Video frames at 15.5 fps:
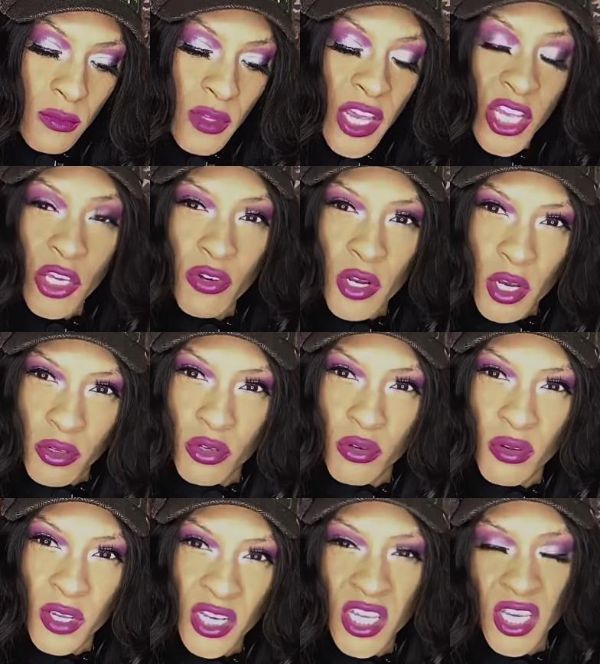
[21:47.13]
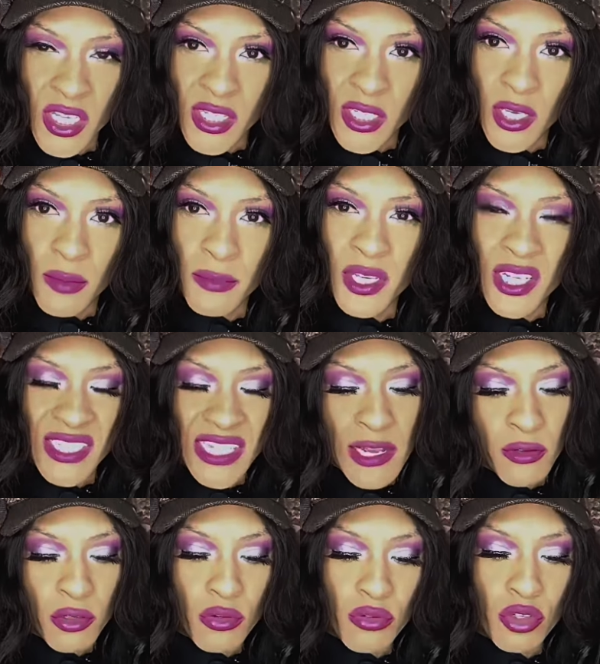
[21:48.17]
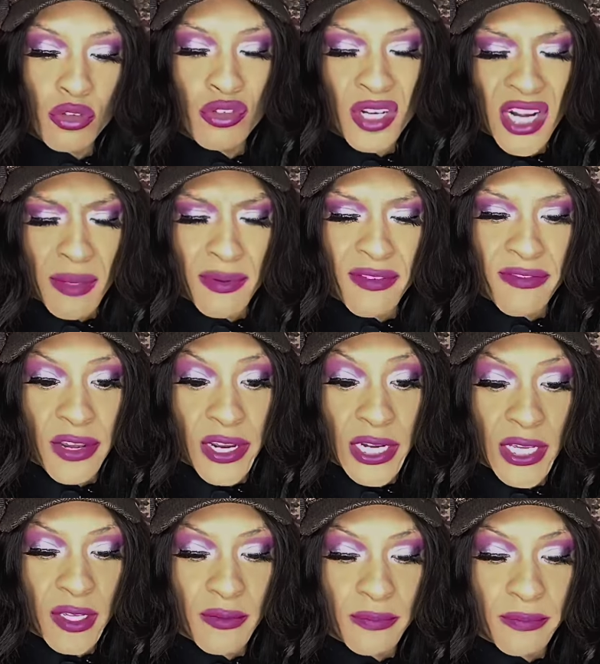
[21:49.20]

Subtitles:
And you know you can kiss it because that you trying to be funny.